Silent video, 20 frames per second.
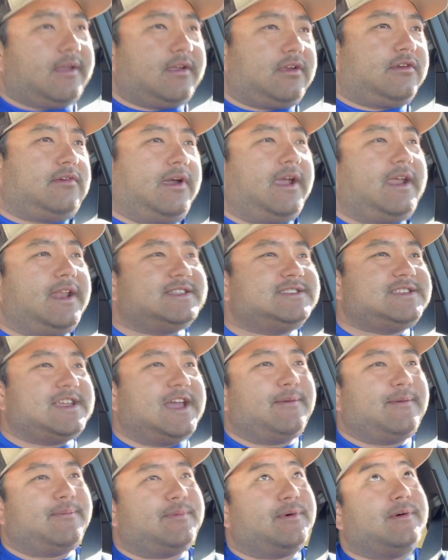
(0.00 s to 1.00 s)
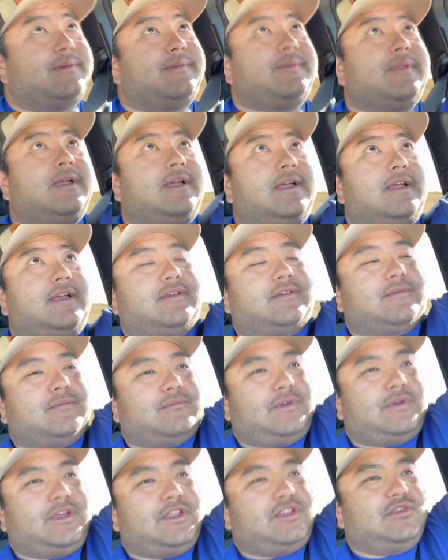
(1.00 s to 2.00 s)
Great example.
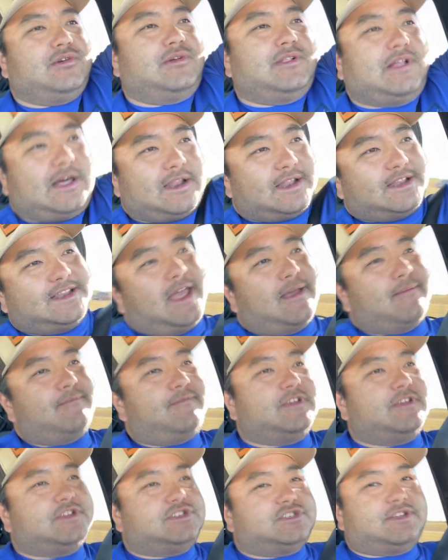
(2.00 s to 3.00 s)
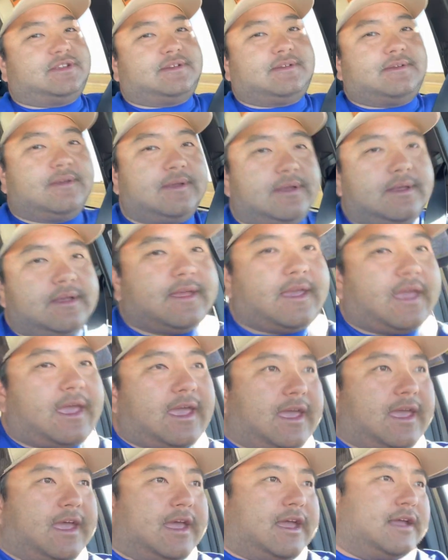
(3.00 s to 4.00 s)
We do a lot of dam fishing,
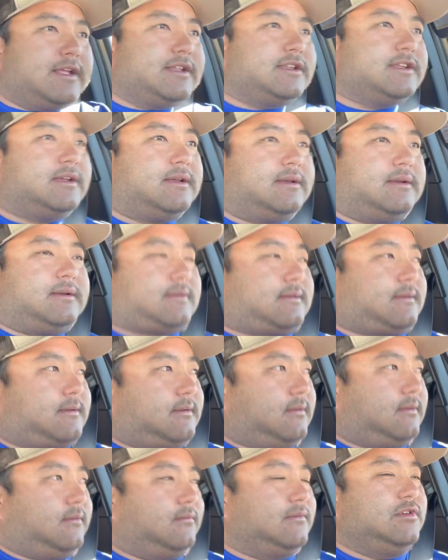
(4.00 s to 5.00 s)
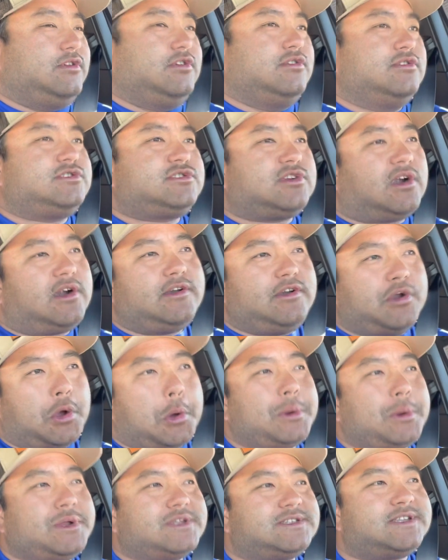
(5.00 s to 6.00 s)
and when you start
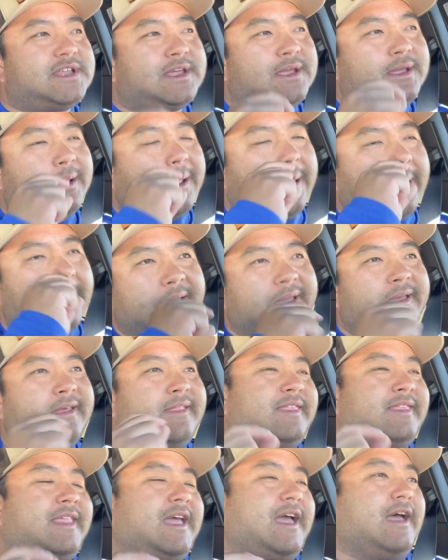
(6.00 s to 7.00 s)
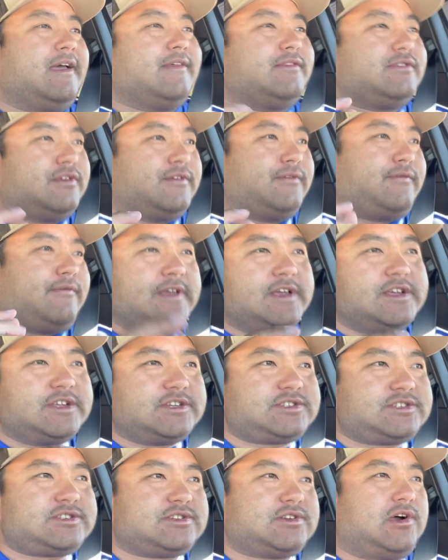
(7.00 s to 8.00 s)
noticing that the
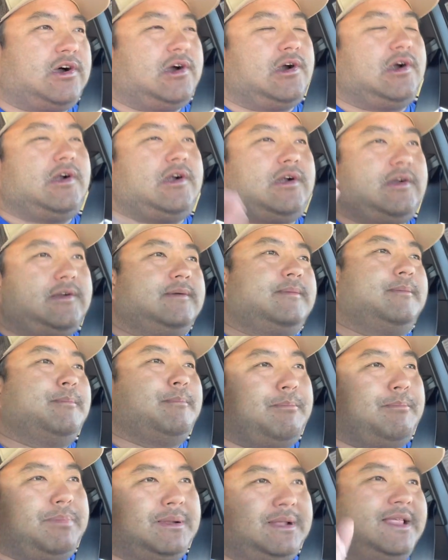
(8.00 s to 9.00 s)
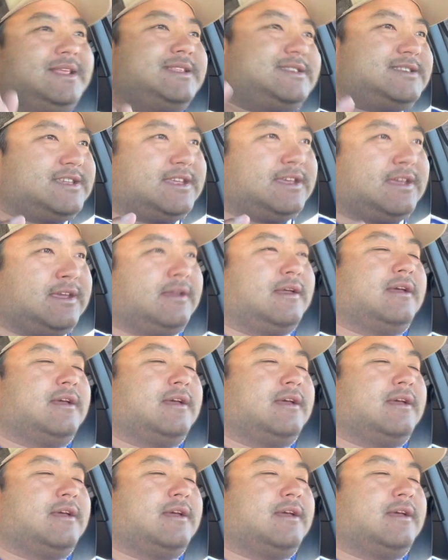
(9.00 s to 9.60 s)
fish are blitzing